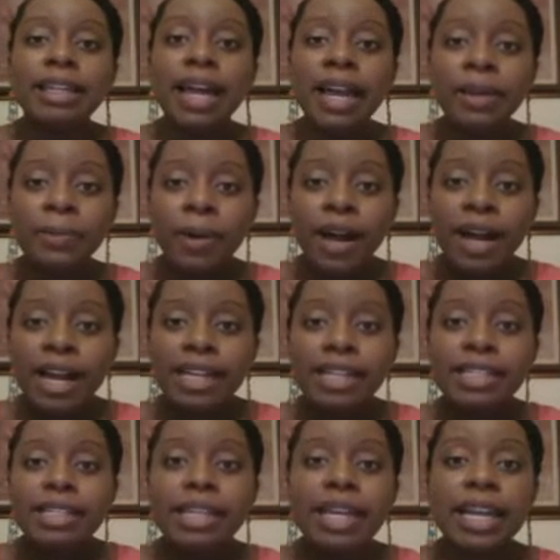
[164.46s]

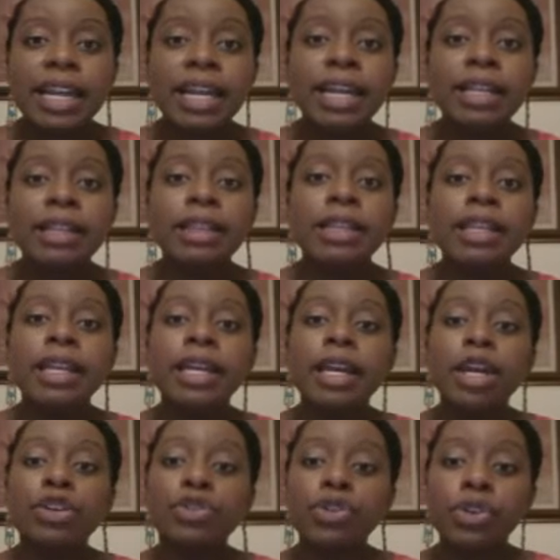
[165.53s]
Likewise, in
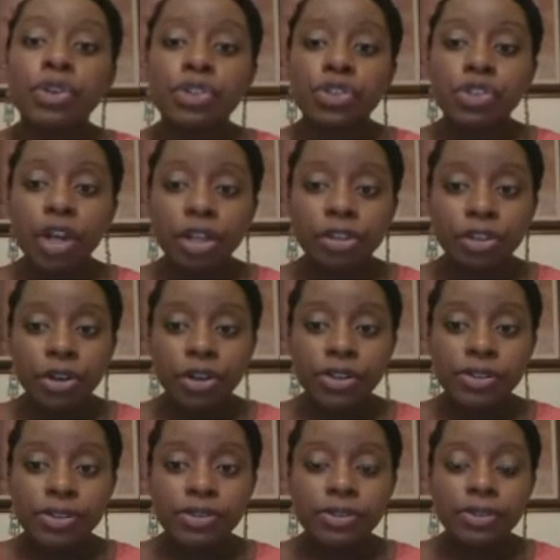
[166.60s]
the
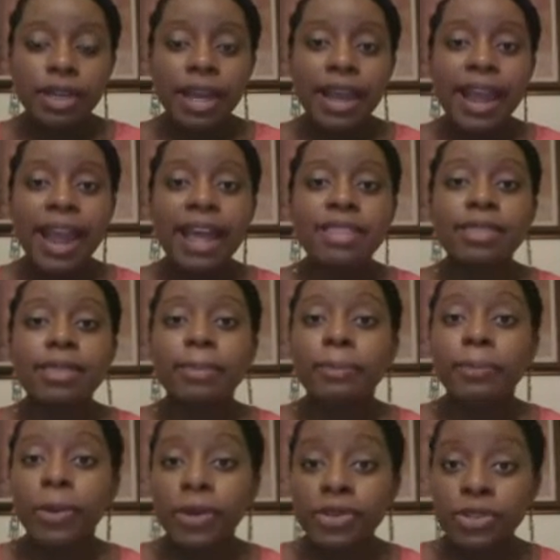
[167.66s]
nosotros and the
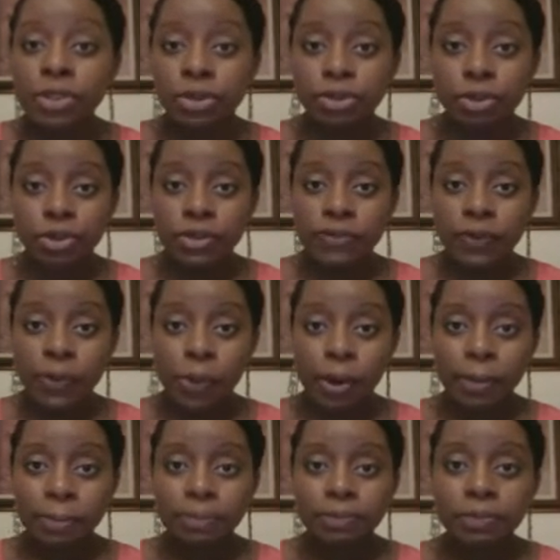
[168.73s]
vosotros
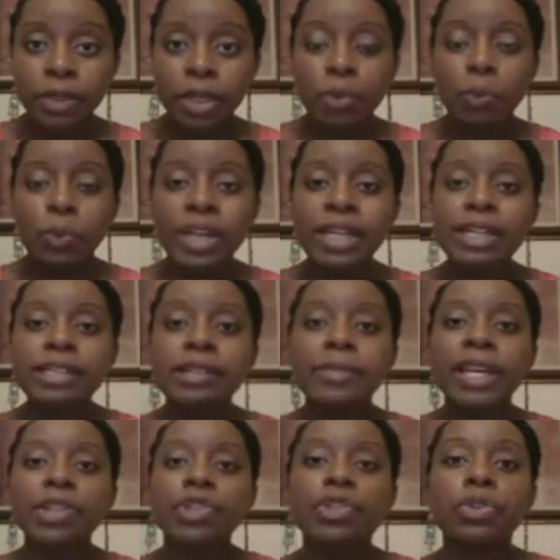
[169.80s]
form, we need to
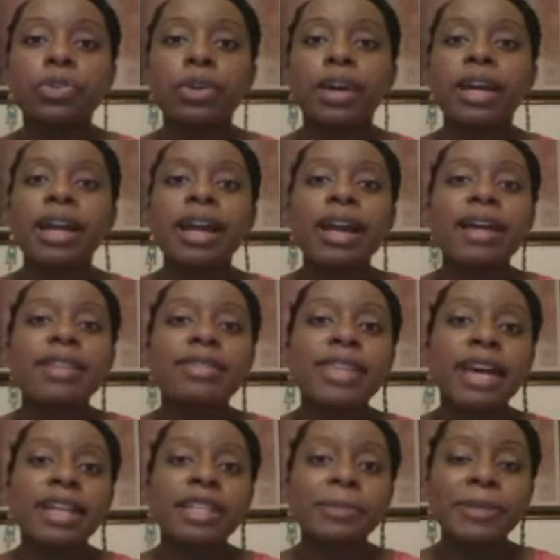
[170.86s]
make sure
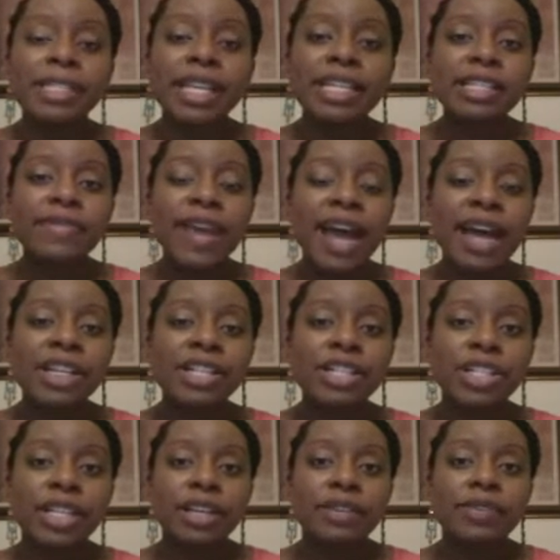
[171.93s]
that the possessive
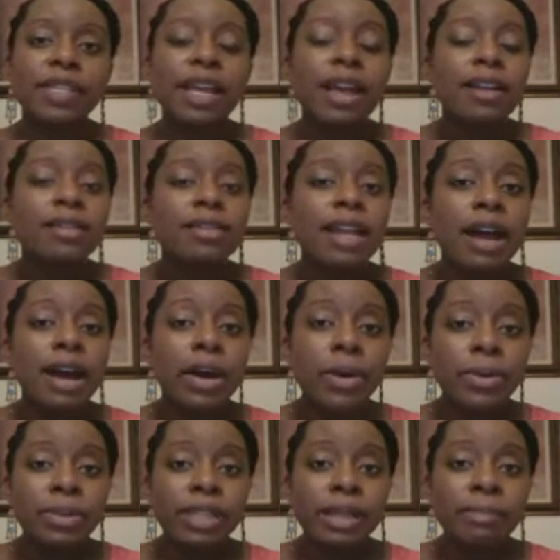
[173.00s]
adjectives not
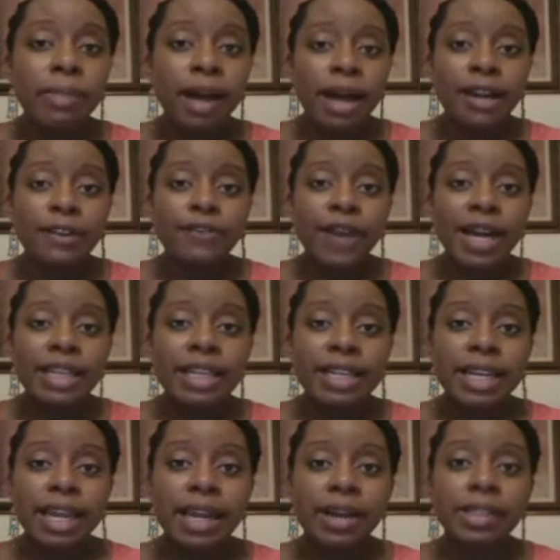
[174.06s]
only modify the
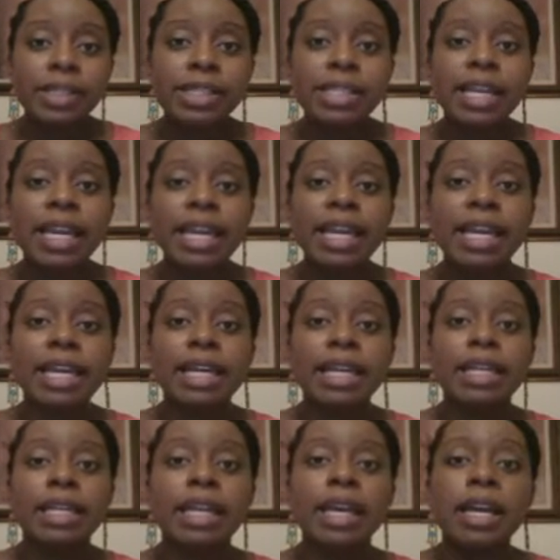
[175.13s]
nouns
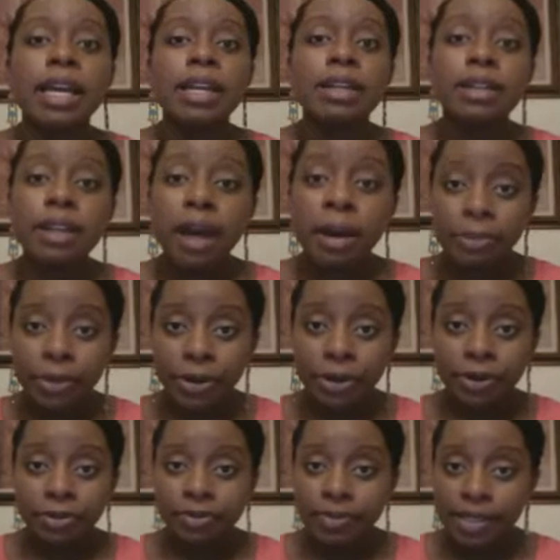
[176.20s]
in
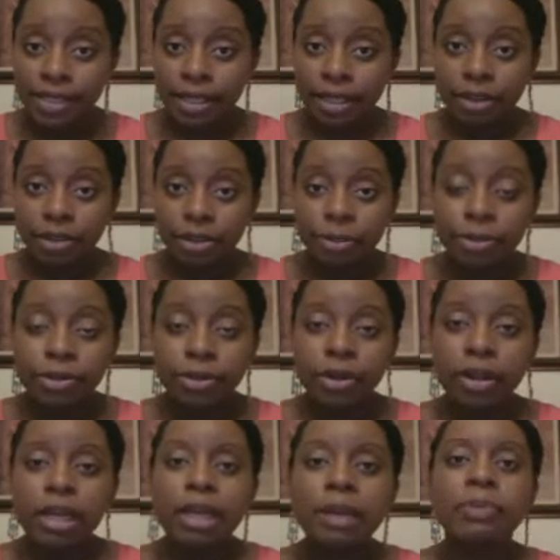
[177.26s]
number, singular or
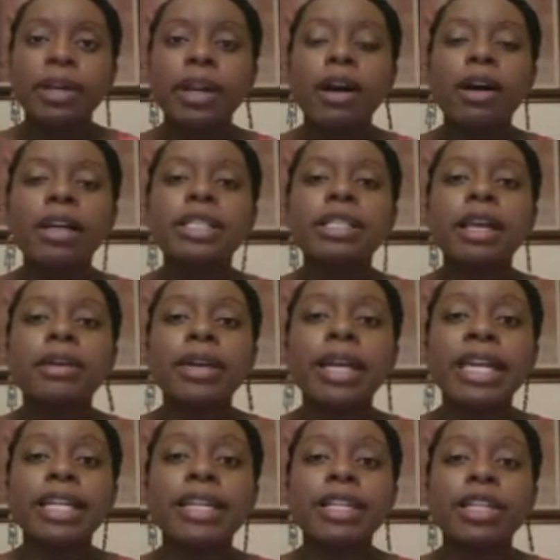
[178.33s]
plural, but also
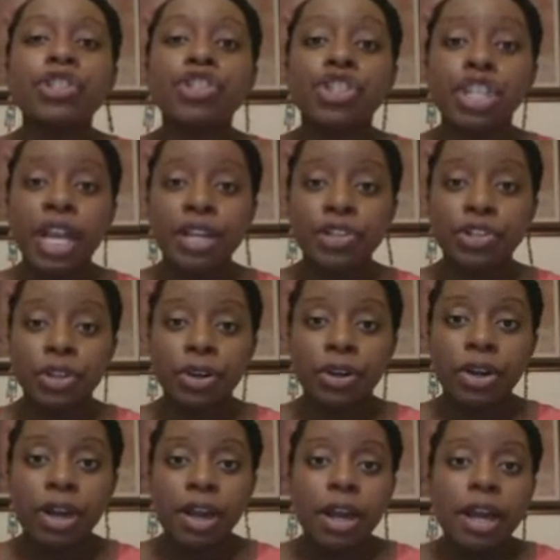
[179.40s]
in gender,